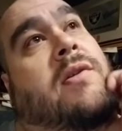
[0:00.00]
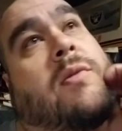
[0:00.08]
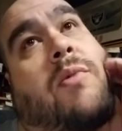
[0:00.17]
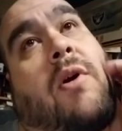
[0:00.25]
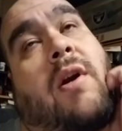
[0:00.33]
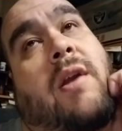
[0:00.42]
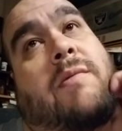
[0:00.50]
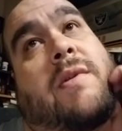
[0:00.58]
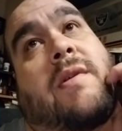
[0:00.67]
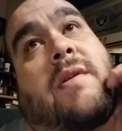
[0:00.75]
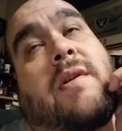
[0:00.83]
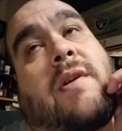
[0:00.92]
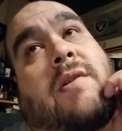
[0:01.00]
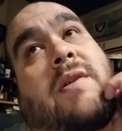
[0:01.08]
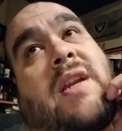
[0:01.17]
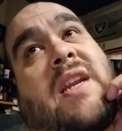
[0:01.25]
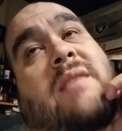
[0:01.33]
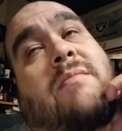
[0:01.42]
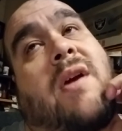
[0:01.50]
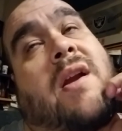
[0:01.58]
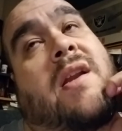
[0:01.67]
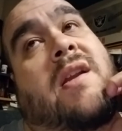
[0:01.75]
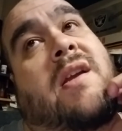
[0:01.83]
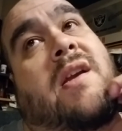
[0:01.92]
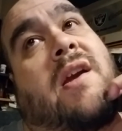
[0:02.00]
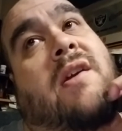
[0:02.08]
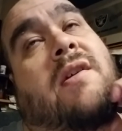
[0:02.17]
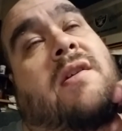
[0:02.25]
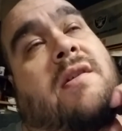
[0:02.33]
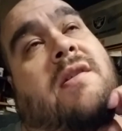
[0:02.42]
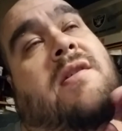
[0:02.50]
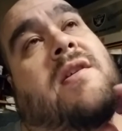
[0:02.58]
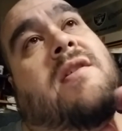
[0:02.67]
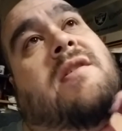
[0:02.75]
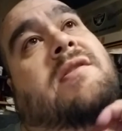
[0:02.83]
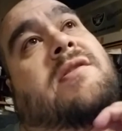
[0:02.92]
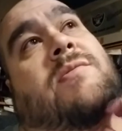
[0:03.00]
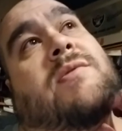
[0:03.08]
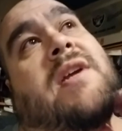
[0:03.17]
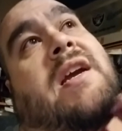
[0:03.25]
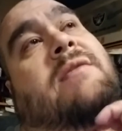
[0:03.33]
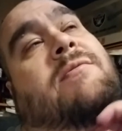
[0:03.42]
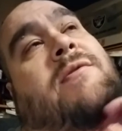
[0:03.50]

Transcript: to go party with, and he didn't mind, he didn't care. So one night